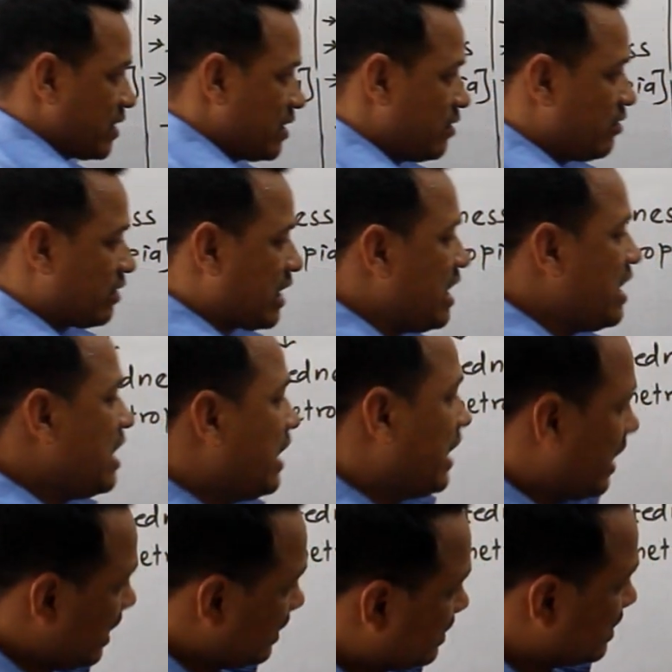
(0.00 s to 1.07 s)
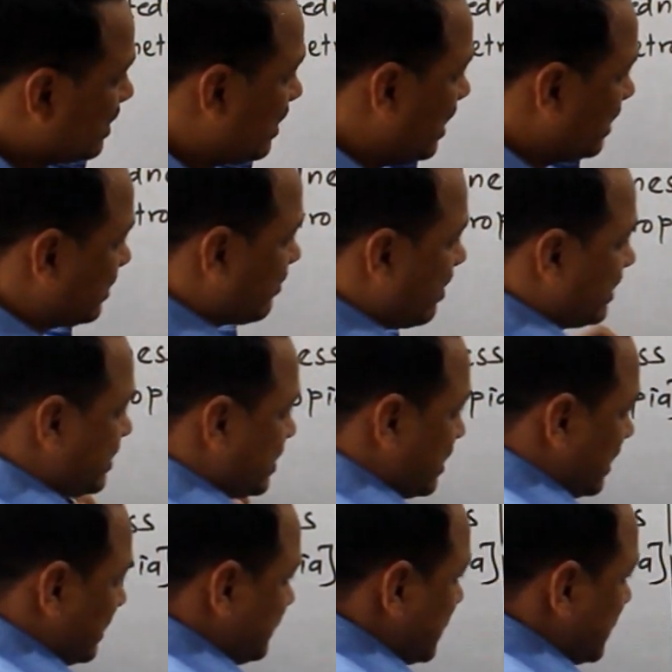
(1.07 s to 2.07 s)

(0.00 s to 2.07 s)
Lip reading: Okay, at the retina.